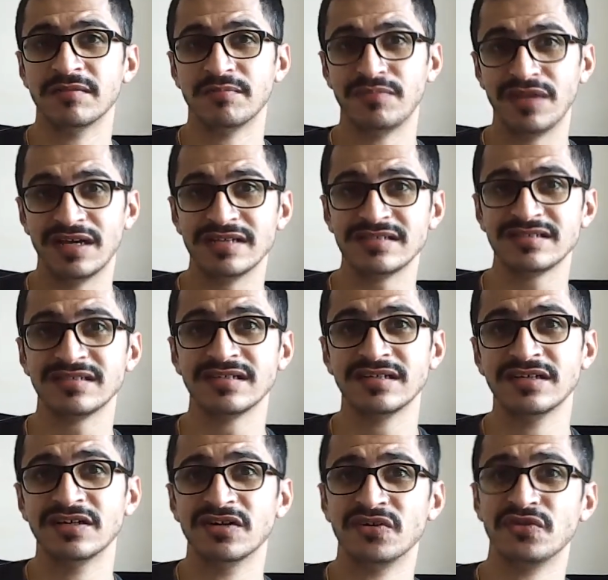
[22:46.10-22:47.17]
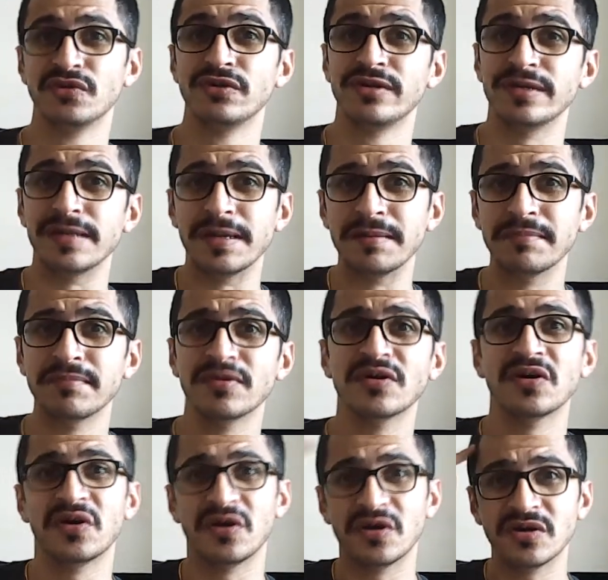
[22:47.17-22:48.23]
Plus, to remember
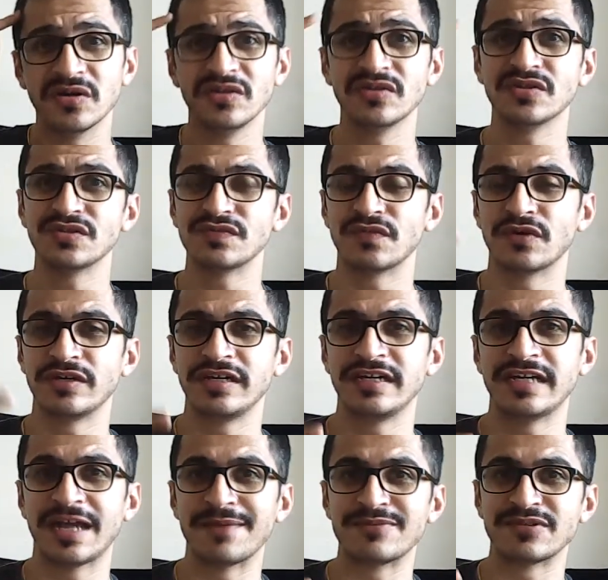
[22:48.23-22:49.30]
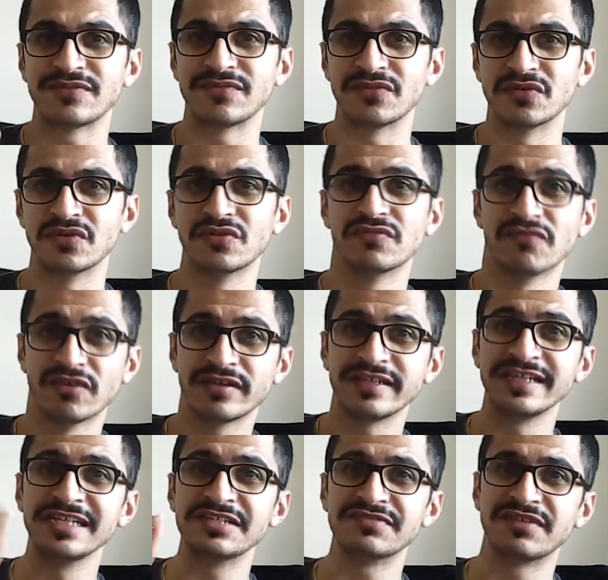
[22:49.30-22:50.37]
all those 40 types of O, what
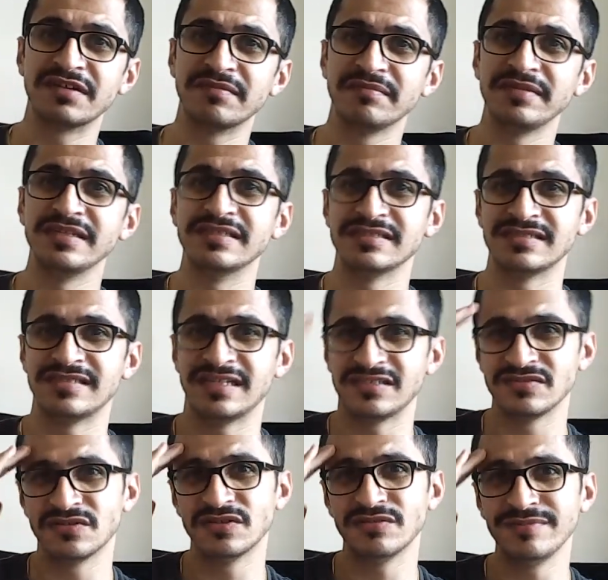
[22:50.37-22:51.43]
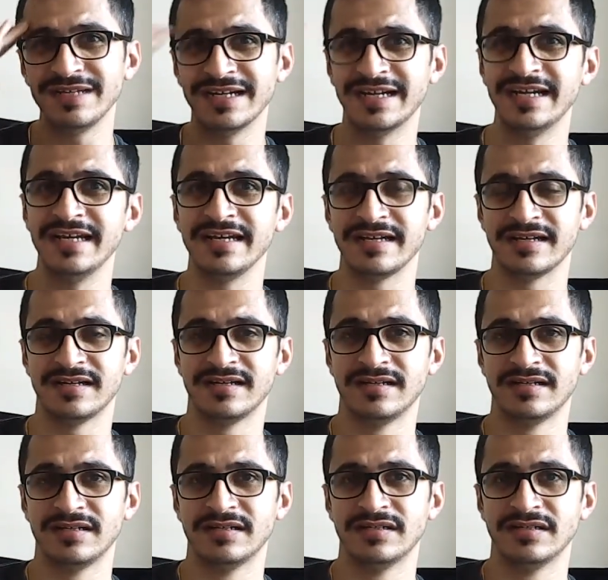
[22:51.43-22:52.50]
each one means, that's going to be a headache.
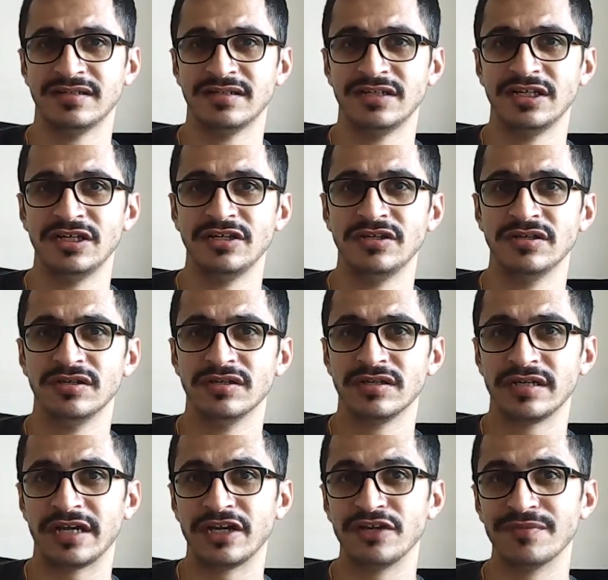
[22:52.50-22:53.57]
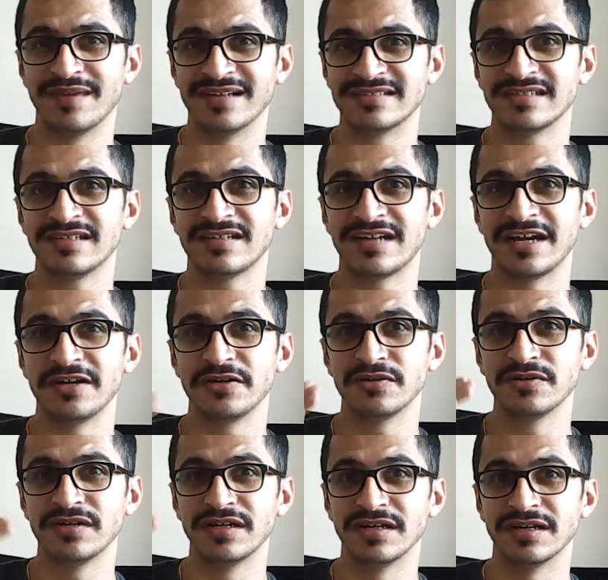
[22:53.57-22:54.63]
Can you imagine trying
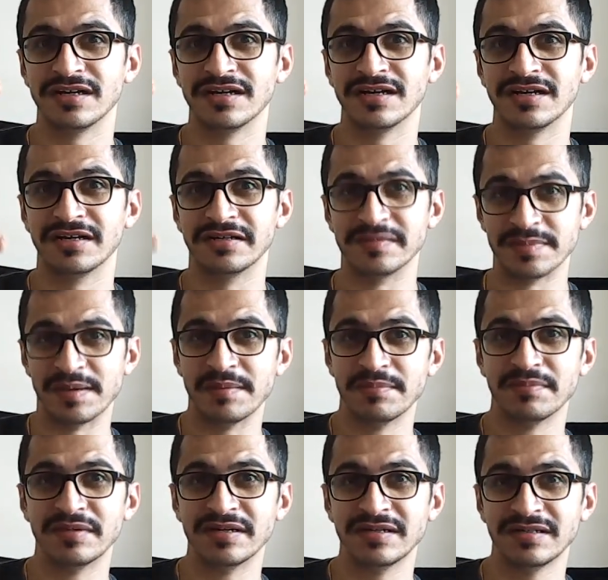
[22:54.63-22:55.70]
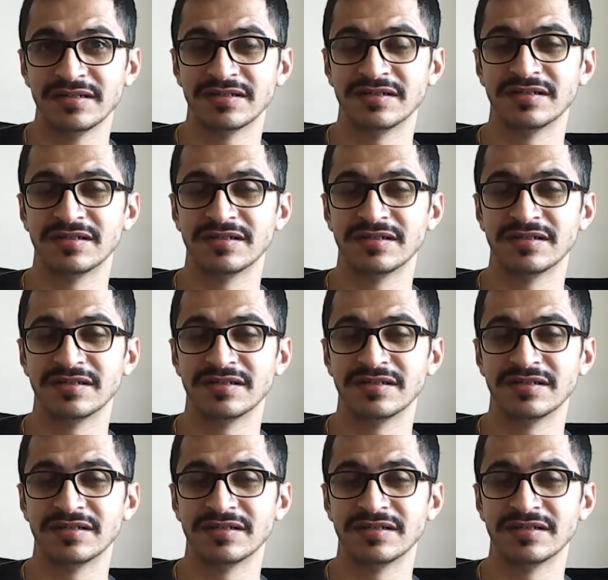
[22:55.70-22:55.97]
to remember